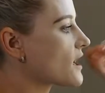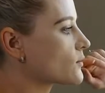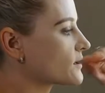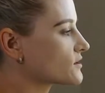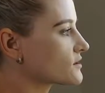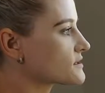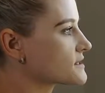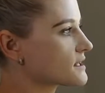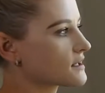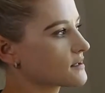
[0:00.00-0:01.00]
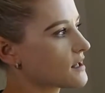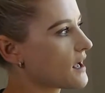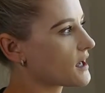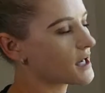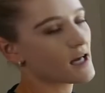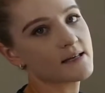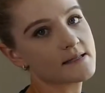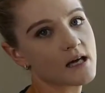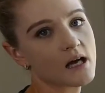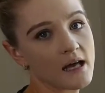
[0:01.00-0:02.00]
Our windows in our house
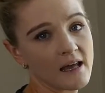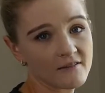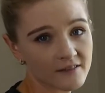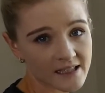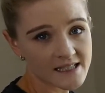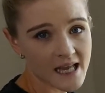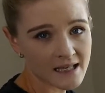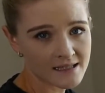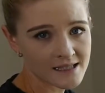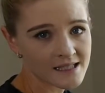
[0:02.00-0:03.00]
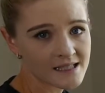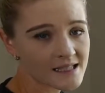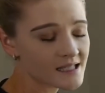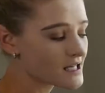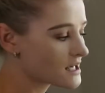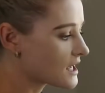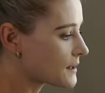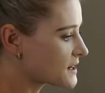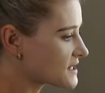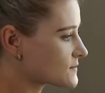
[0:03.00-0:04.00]
are heavily tinted.
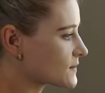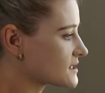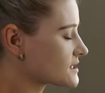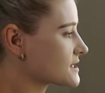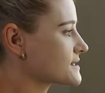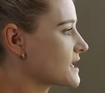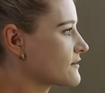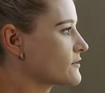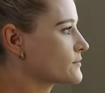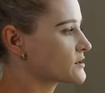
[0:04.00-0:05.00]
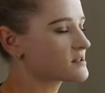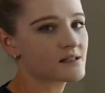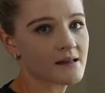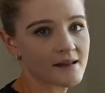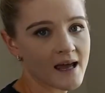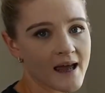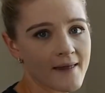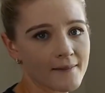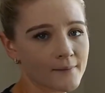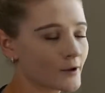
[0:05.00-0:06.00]
This one does have the most sunlight
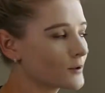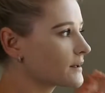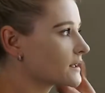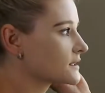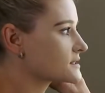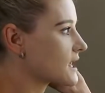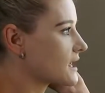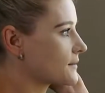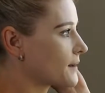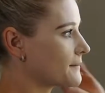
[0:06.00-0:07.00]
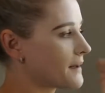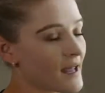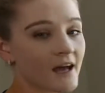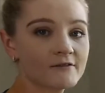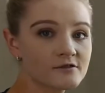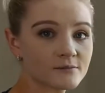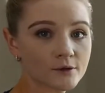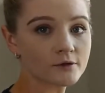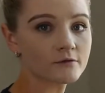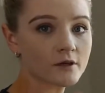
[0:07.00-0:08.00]
at the moment. I may have to
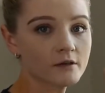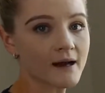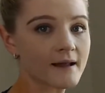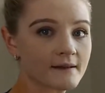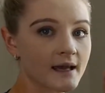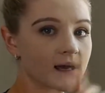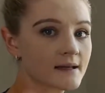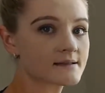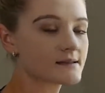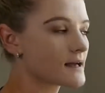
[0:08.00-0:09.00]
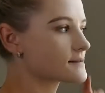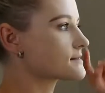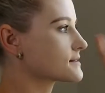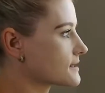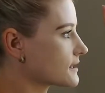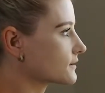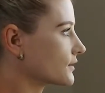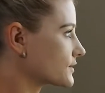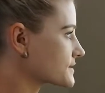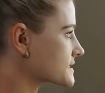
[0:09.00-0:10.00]
move around the house as the sun
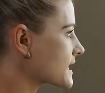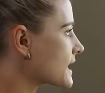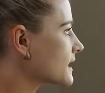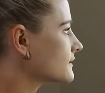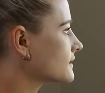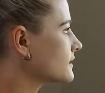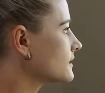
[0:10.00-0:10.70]
goes down,